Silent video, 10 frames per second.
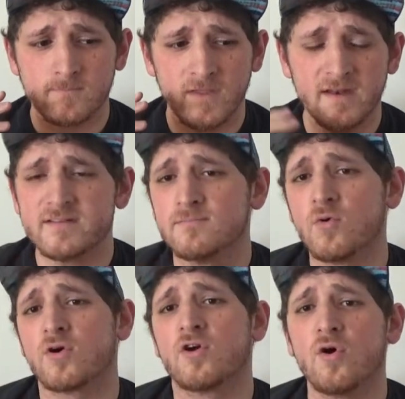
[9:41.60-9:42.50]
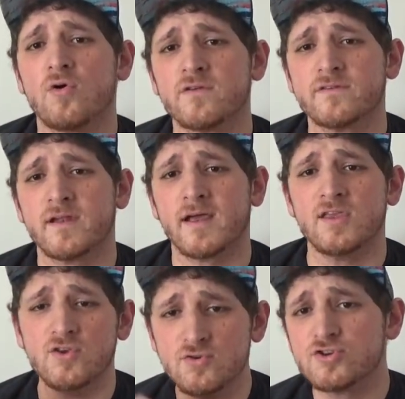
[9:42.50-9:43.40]
it is more coals than I
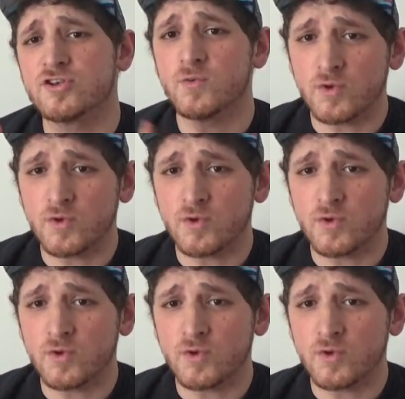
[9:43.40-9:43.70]
usually